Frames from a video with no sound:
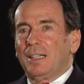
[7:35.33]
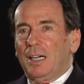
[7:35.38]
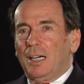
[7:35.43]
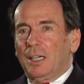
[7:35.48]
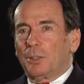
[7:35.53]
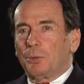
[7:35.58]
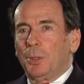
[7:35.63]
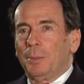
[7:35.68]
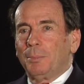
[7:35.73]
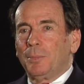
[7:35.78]

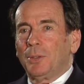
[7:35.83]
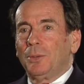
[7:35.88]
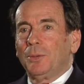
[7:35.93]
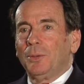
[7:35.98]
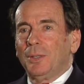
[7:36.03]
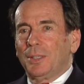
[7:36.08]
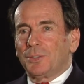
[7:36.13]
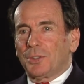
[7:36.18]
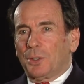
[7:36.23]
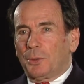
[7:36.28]
A
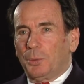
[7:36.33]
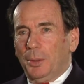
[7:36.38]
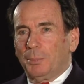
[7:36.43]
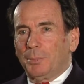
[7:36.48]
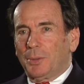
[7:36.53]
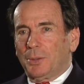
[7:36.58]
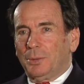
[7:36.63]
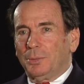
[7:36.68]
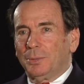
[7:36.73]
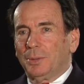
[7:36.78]
criminal is a
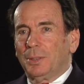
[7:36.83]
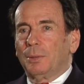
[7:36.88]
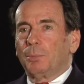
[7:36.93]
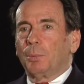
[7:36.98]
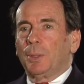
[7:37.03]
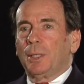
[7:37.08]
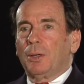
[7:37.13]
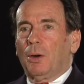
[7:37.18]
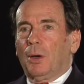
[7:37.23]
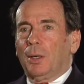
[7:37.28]
criminal,
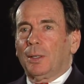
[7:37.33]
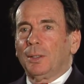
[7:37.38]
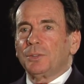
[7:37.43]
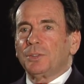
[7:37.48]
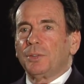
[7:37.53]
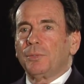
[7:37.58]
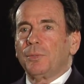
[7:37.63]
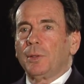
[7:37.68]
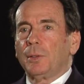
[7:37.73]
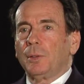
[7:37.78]

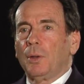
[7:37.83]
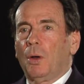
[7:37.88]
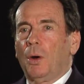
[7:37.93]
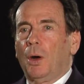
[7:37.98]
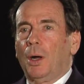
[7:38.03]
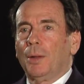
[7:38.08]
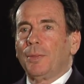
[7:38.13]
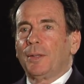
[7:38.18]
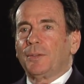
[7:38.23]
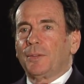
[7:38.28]
regardless of the
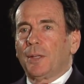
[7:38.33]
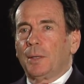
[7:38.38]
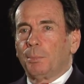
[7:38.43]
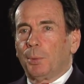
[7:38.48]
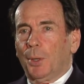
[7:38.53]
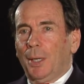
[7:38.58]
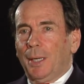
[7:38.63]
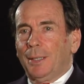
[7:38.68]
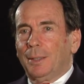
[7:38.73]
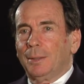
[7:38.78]
law that they
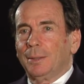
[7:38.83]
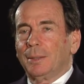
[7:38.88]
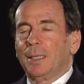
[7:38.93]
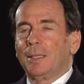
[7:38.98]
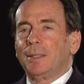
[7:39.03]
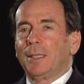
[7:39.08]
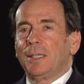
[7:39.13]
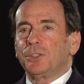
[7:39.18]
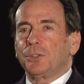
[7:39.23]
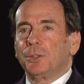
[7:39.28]
break,
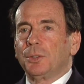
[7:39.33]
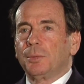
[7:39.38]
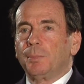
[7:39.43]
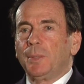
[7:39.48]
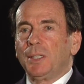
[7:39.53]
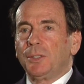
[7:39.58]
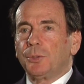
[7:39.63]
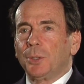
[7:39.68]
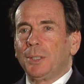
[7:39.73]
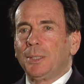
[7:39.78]
and they should
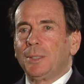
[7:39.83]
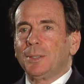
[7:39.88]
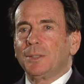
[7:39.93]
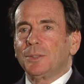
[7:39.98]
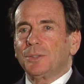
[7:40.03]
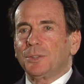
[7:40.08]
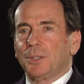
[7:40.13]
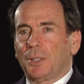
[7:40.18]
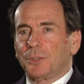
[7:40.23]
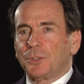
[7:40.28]
be treated
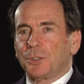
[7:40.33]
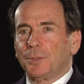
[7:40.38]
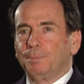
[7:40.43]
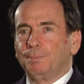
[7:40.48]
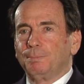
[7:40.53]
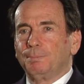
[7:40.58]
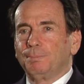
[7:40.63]
as such.